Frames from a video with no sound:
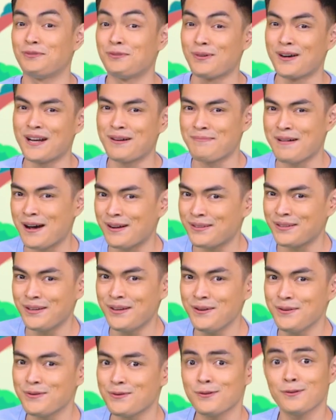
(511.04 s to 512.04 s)
What about
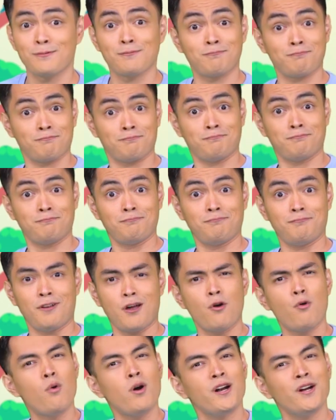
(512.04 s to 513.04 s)
you?
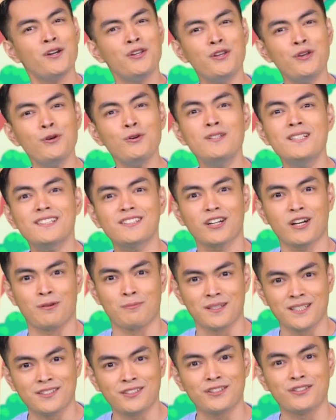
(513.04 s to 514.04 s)
What are you
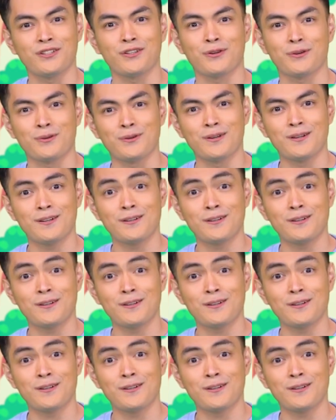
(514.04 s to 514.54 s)
determined to do?